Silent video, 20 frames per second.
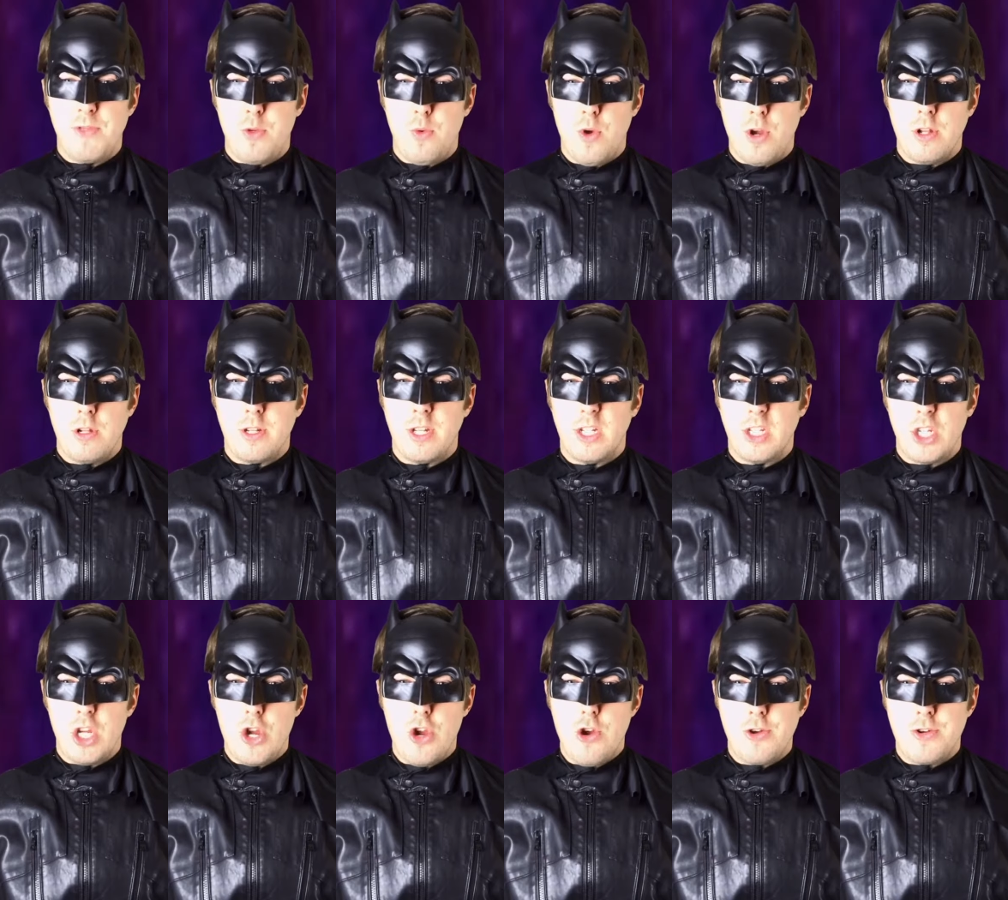thrilled to
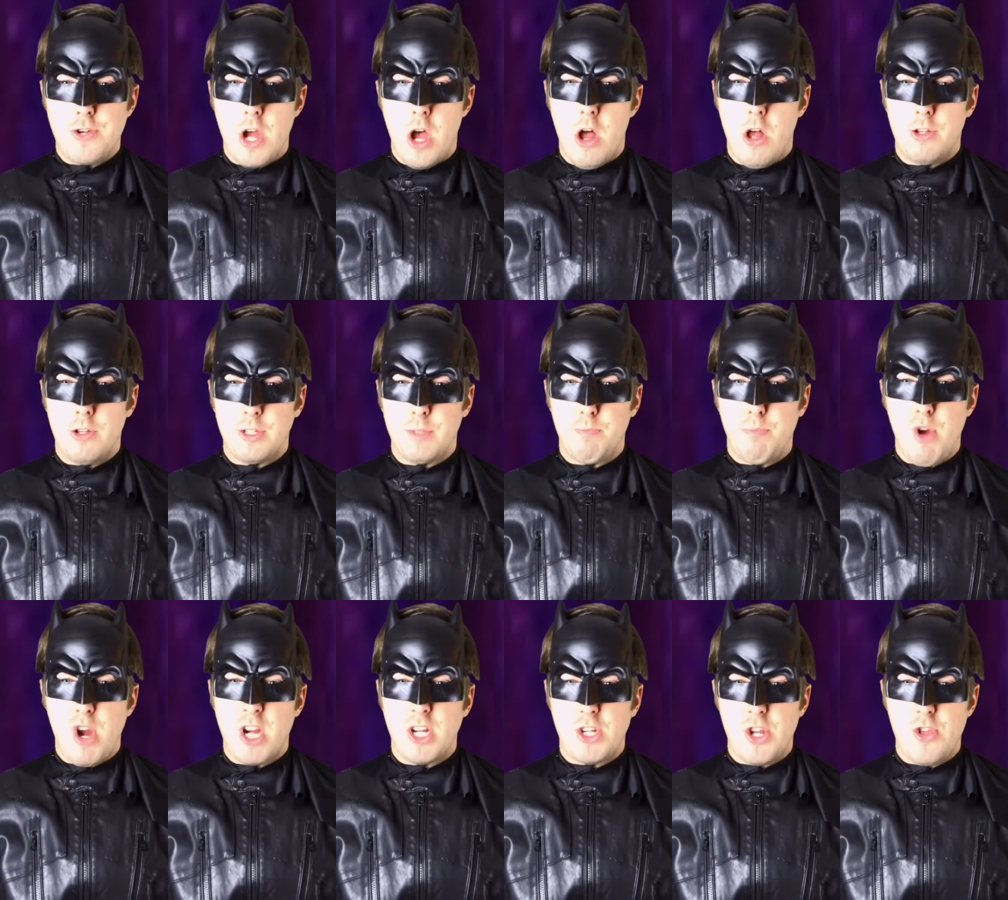see your dolls.
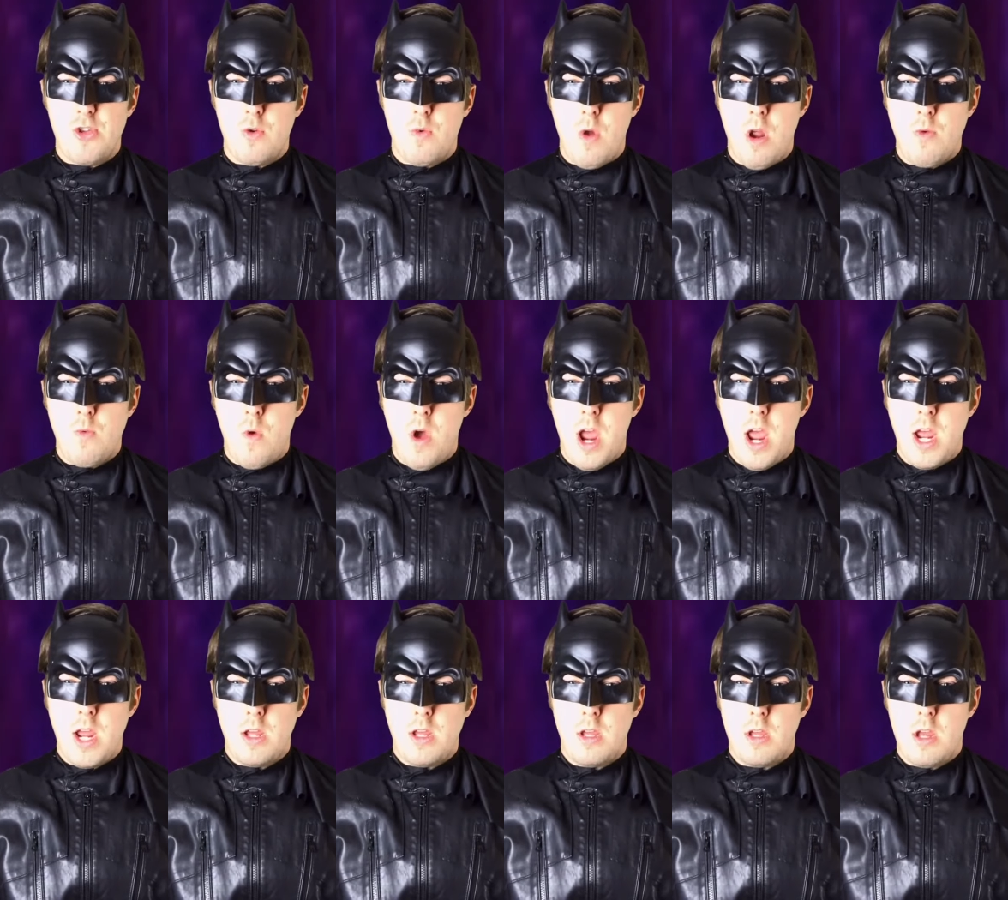Bring it to the runway.
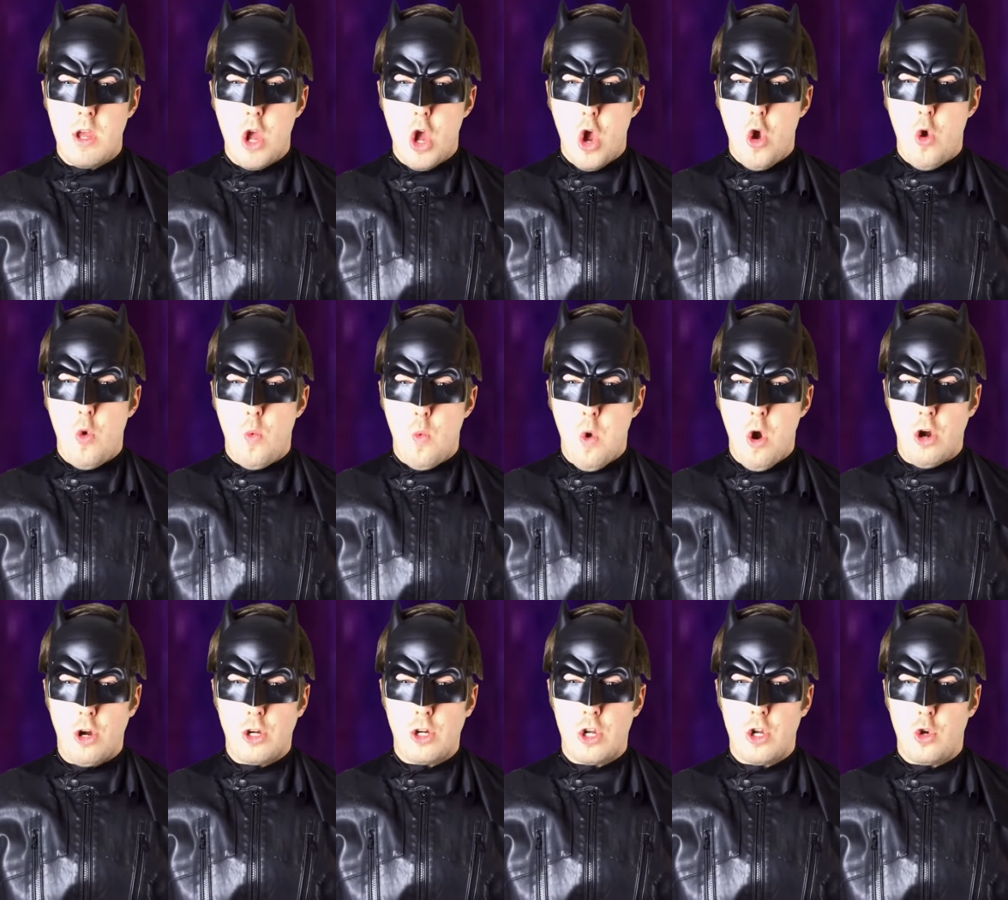
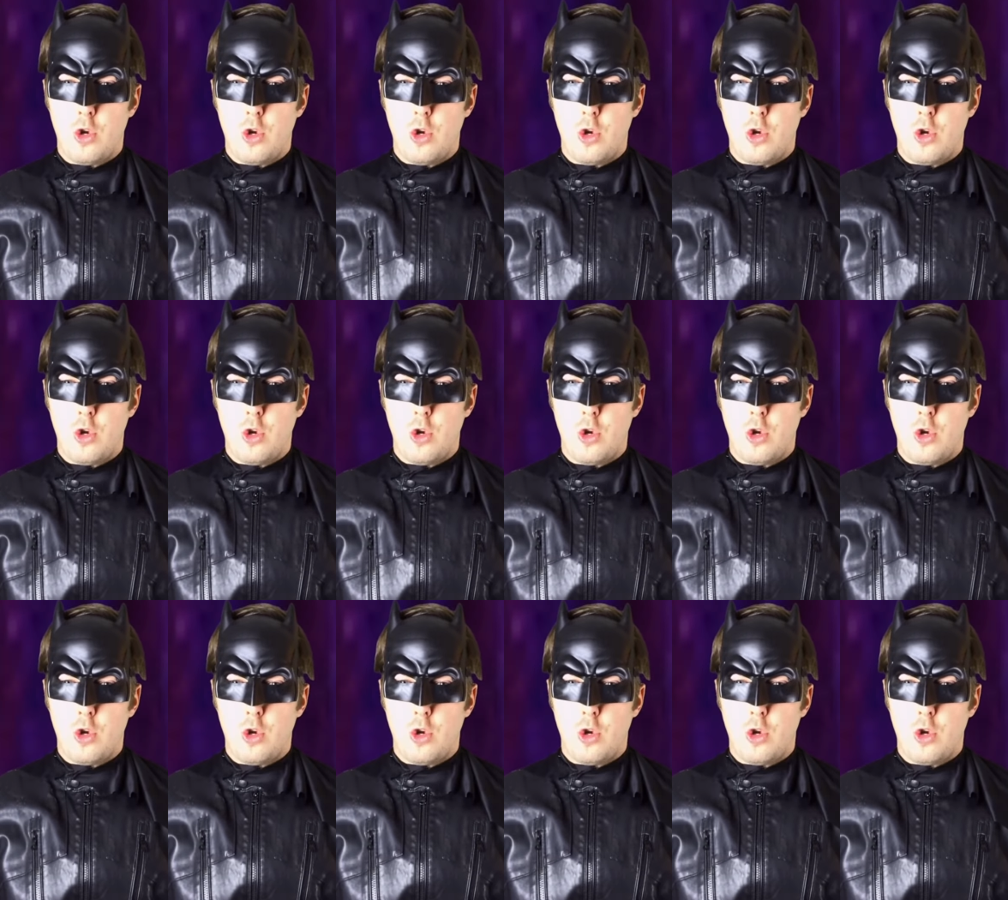Work,